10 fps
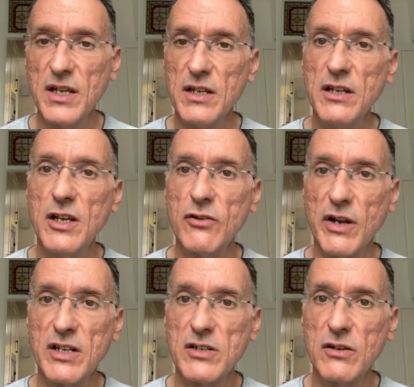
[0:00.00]

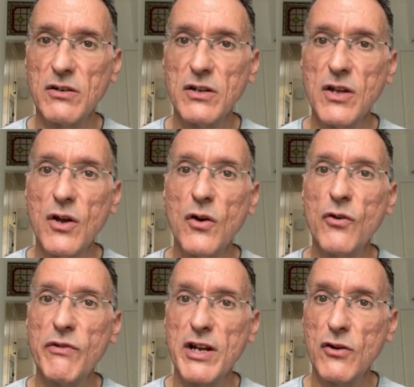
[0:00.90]
nicorandil,
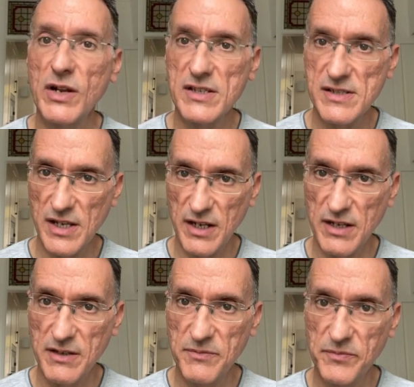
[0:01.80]
or
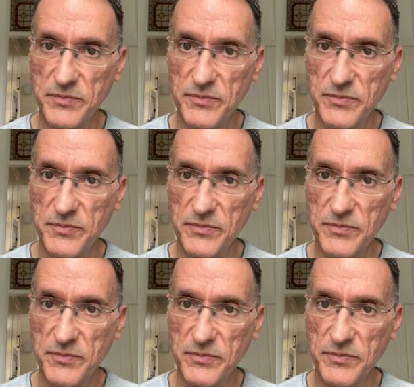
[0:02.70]
ranolazine.